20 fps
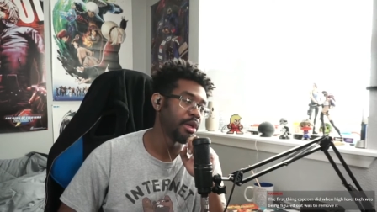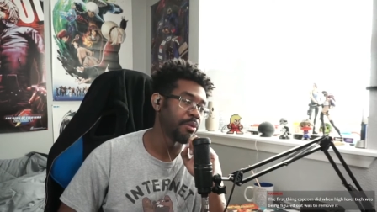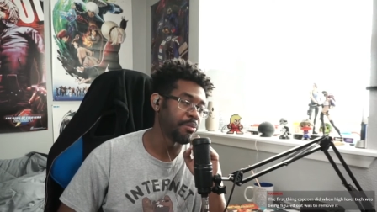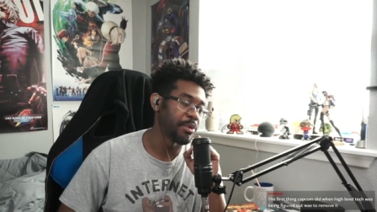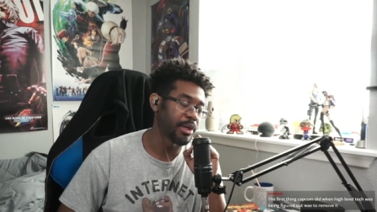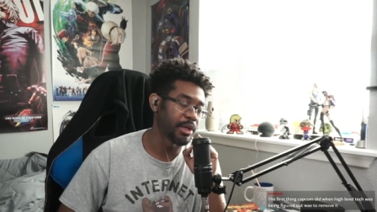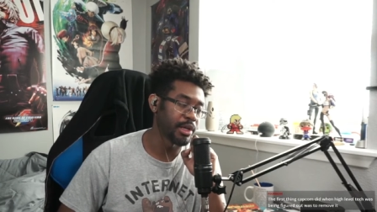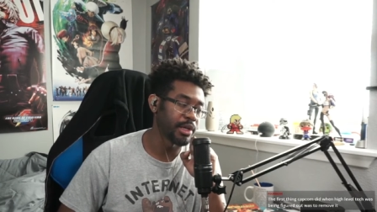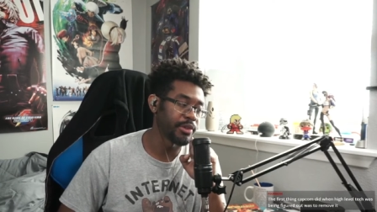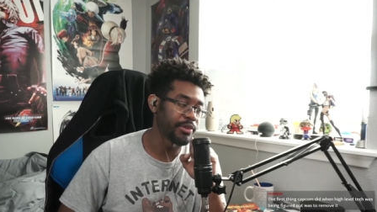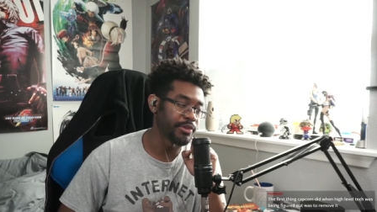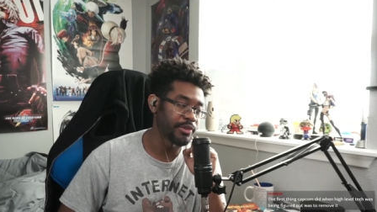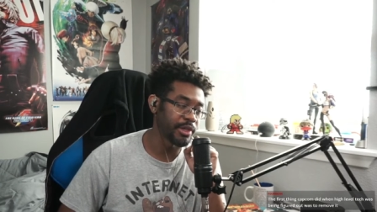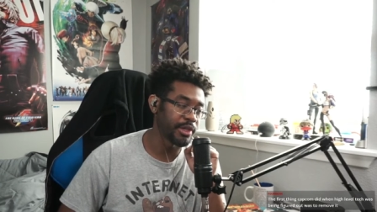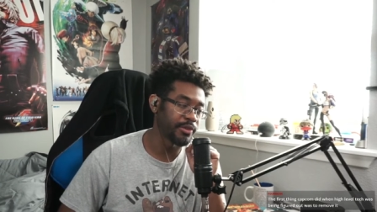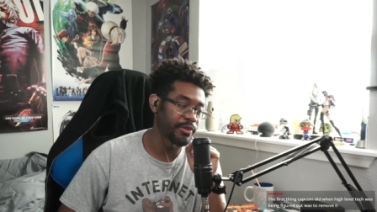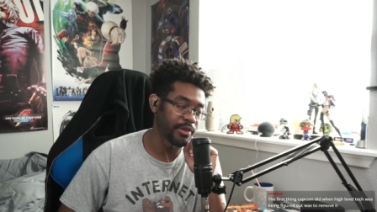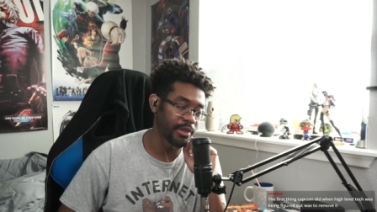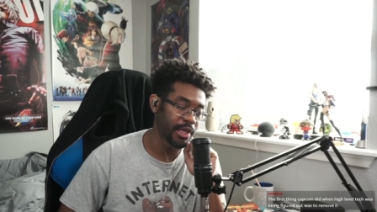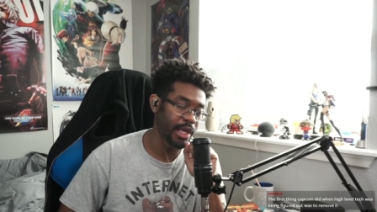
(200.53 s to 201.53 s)
because
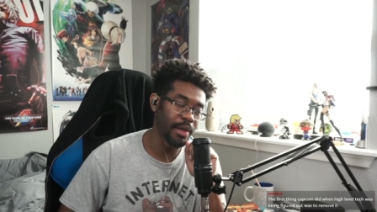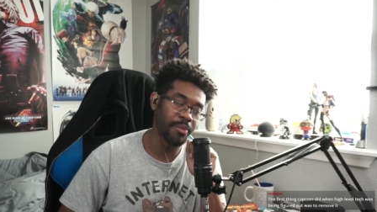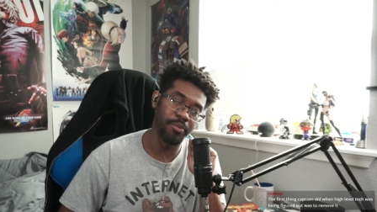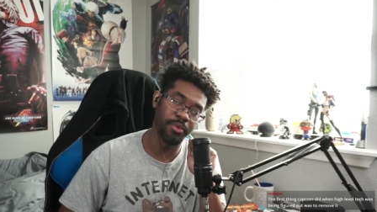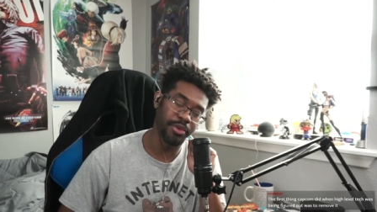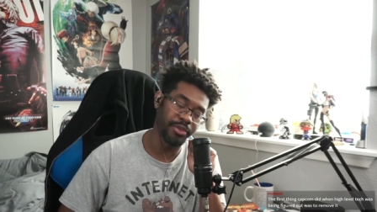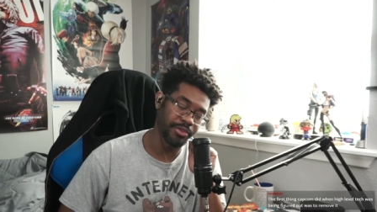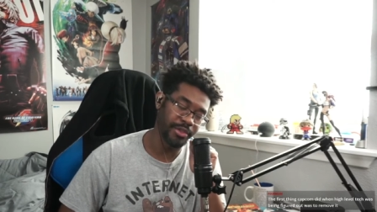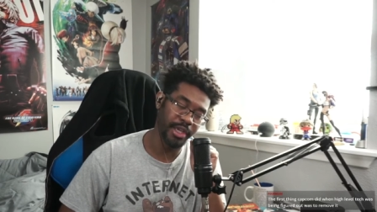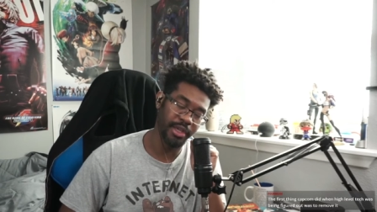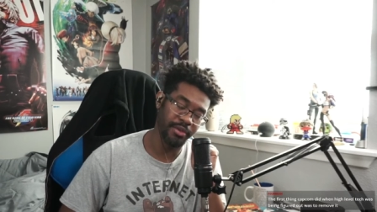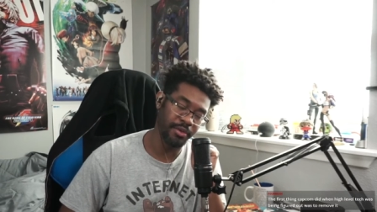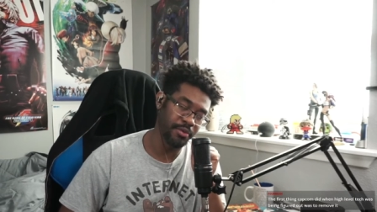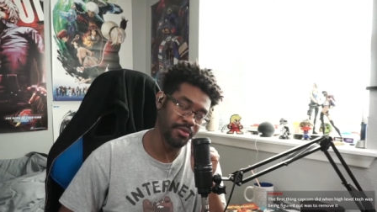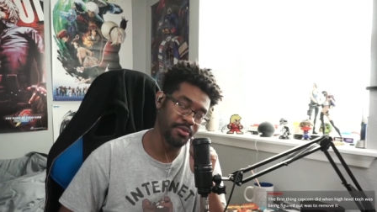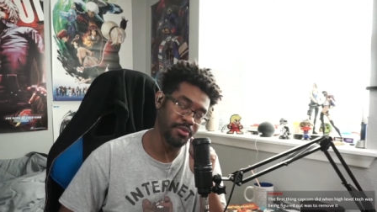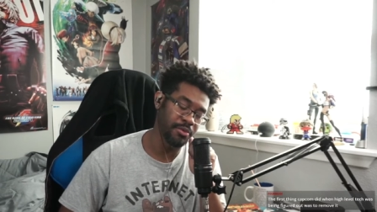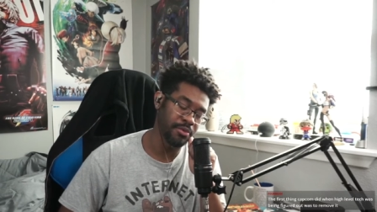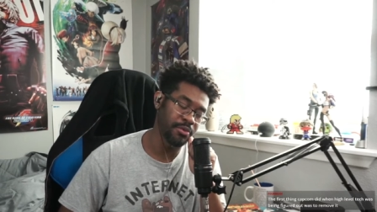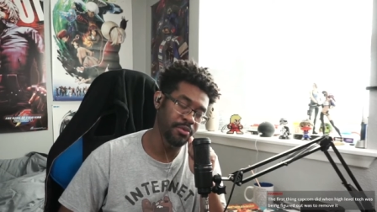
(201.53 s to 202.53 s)
it's a lot more
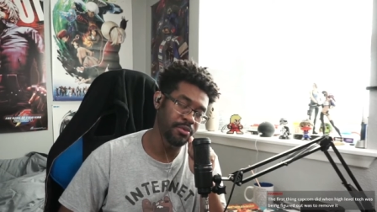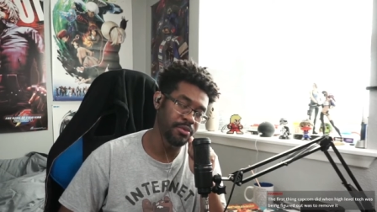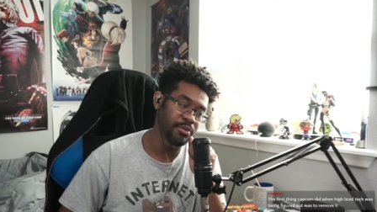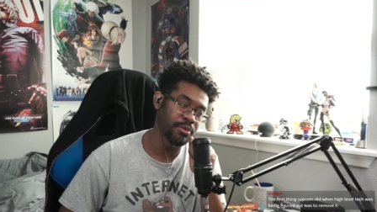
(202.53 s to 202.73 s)
technical